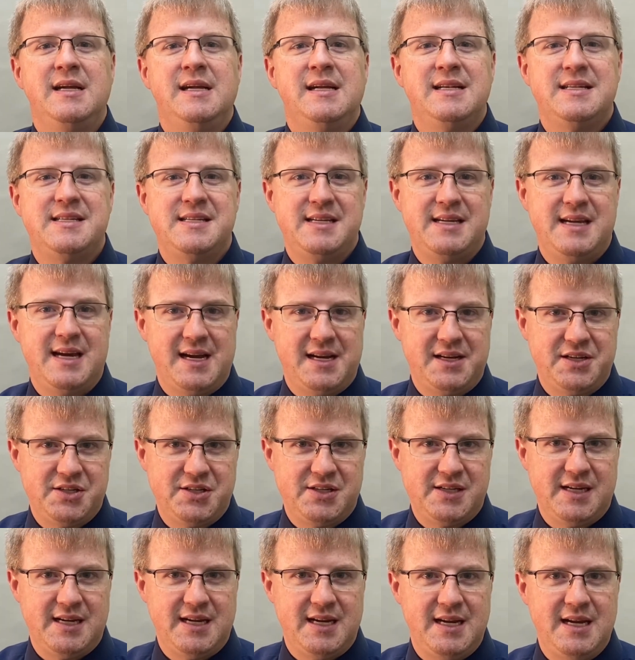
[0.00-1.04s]

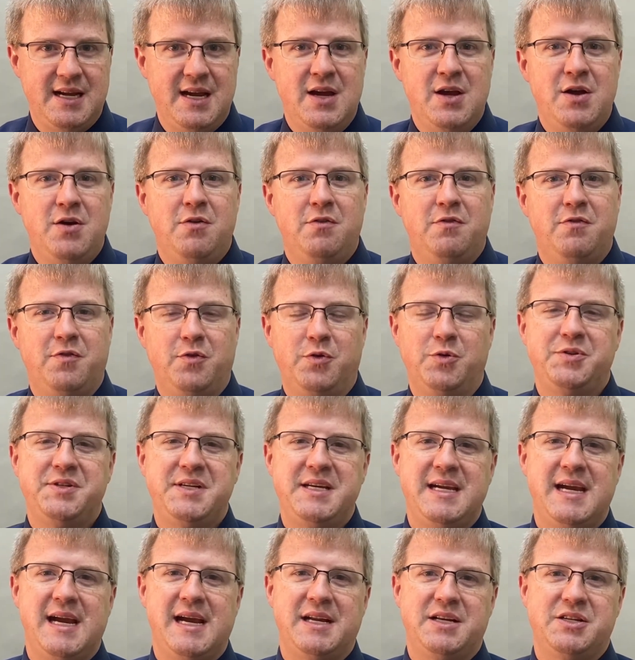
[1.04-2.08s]
THC. Full
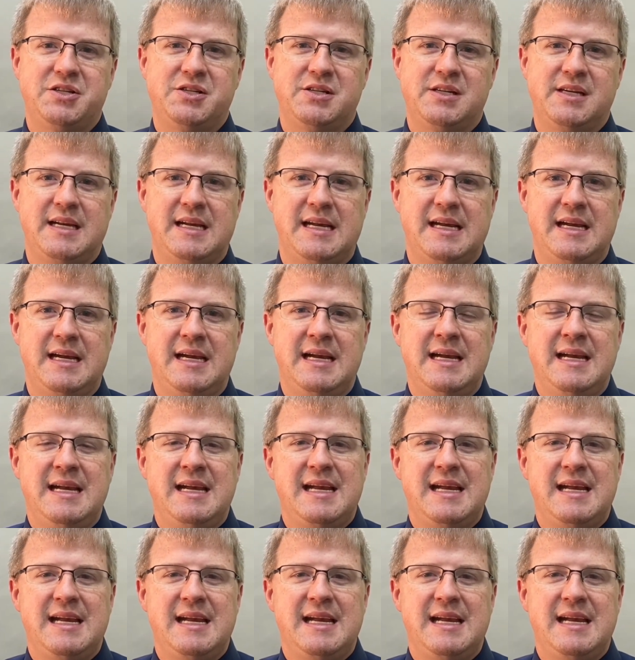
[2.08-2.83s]
THC